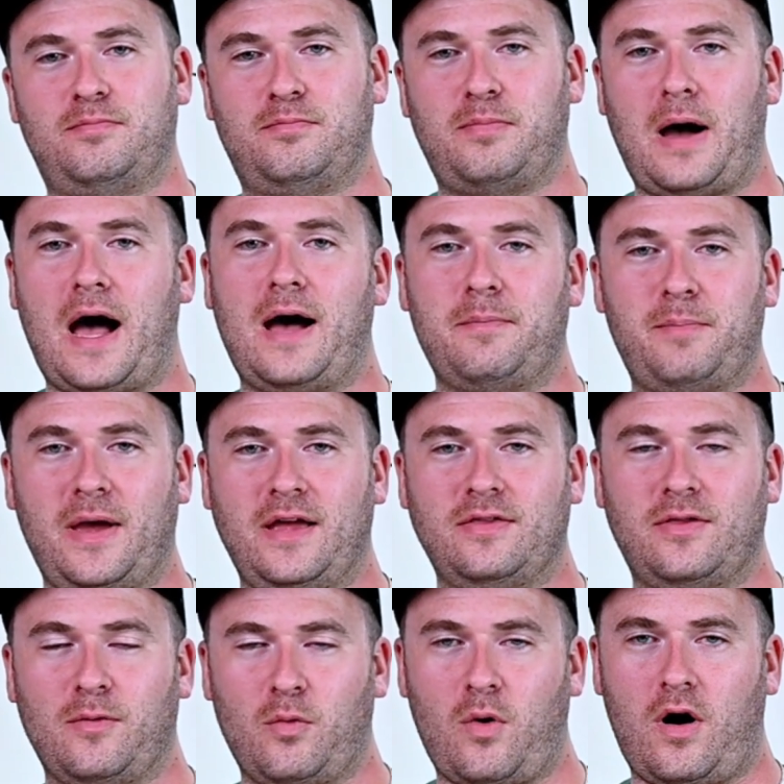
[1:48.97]
Bob paint
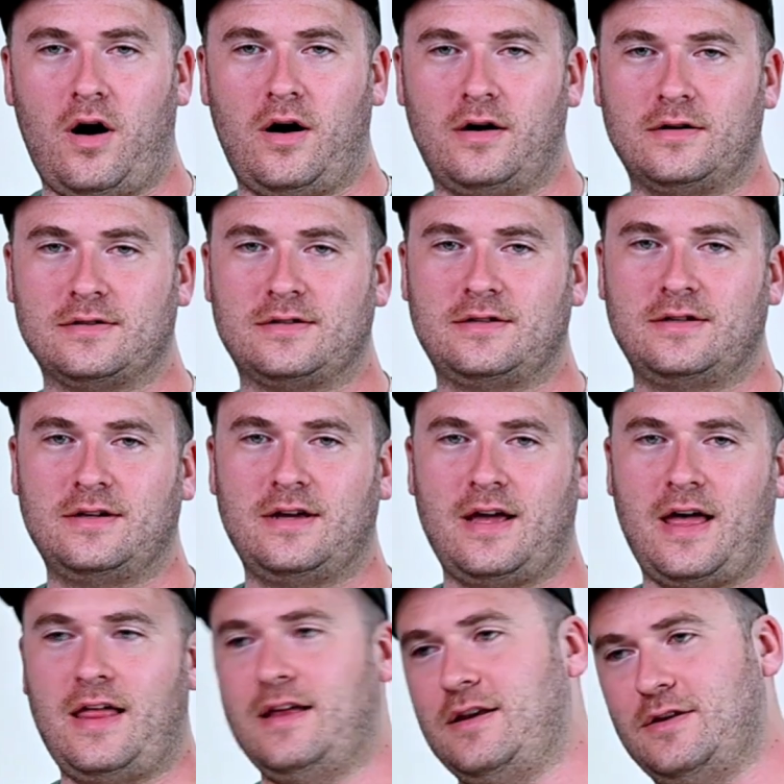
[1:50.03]
the walls?
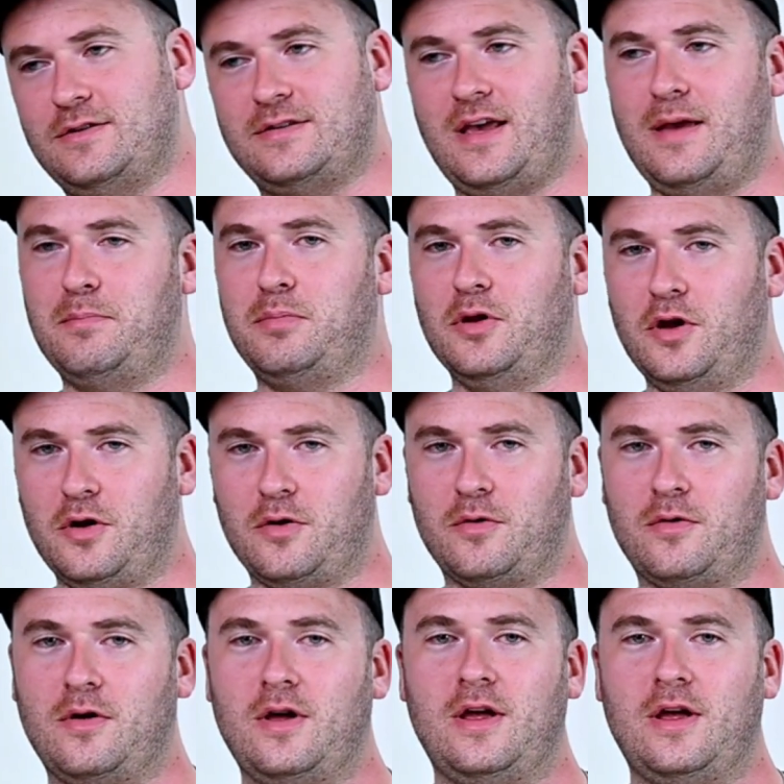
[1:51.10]
And then you say blue.